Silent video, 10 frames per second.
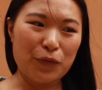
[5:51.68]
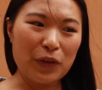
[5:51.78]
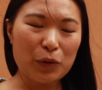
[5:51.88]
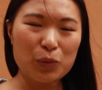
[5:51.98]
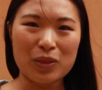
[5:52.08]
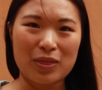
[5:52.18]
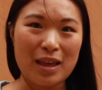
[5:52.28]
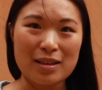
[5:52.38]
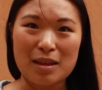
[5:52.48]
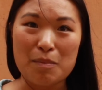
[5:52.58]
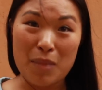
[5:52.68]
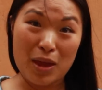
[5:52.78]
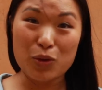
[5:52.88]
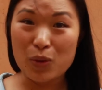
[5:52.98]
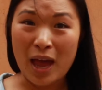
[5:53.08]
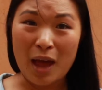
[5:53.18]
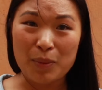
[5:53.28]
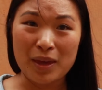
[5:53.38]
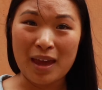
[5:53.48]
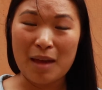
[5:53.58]
filled with things that make you
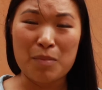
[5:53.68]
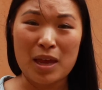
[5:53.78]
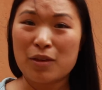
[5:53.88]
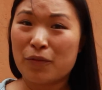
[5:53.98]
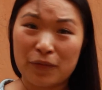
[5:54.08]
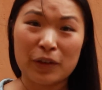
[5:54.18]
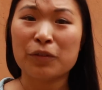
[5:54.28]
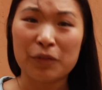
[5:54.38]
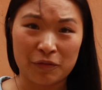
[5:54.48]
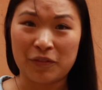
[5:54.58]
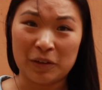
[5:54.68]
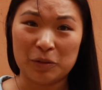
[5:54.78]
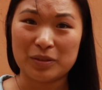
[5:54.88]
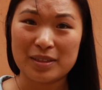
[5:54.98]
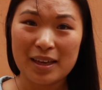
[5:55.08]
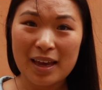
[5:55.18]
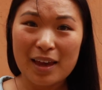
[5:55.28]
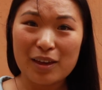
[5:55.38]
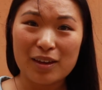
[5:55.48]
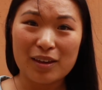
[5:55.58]
happy and make you feel fulfilled.
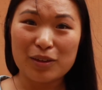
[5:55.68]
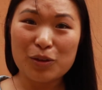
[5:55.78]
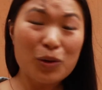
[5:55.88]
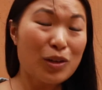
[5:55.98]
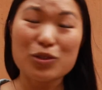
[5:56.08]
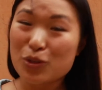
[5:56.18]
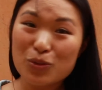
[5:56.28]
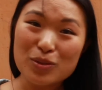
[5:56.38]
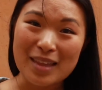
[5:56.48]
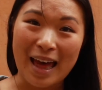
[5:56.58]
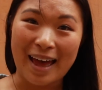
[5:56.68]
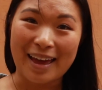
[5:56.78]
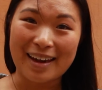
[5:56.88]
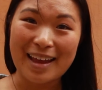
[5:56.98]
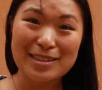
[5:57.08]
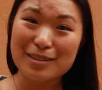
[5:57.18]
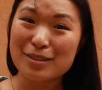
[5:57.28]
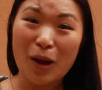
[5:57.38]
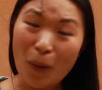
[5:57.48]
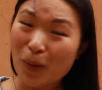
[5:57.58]
You can choose that. It's
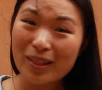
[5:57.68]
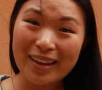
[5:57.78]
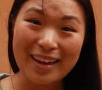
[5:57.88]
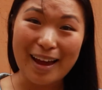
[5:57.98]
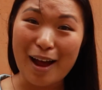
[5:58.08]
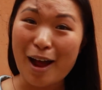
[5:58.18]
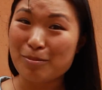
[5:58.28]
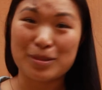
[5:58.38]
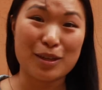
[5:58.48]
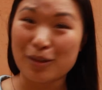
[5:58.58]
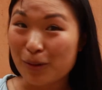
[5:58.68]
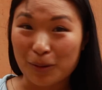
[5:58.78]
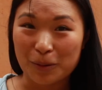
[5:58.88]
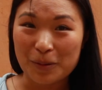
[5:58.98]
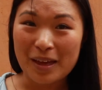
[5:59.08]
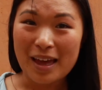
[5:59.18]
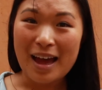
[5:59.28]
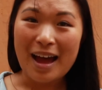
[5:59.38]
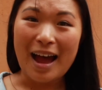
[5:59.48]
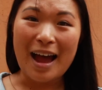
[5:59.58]
totally up to you.
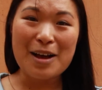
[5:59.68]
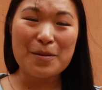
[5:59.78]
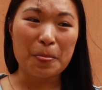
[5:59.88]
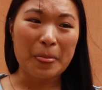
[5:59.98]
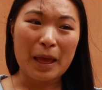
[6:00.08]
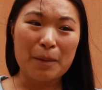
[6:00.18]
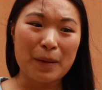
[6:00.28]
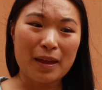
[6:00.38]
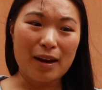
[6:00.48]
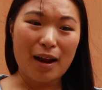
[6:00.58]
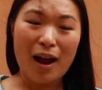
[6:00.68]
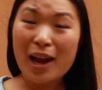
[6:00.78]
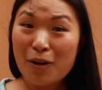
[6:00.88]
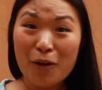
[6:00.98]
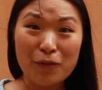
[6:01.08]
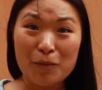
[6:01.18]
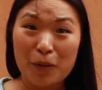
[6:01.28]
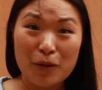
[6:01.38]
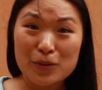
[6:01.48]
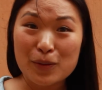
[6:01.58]
But I know from
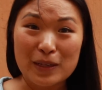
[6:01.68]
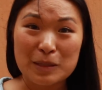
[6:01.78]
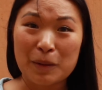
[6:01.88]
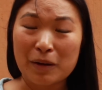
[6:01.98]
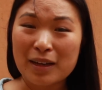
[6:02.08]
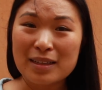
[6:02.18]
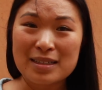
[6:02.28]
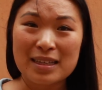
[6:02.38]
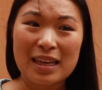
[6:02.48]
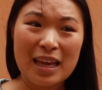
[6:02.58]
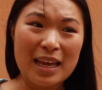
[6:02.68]
personal experience that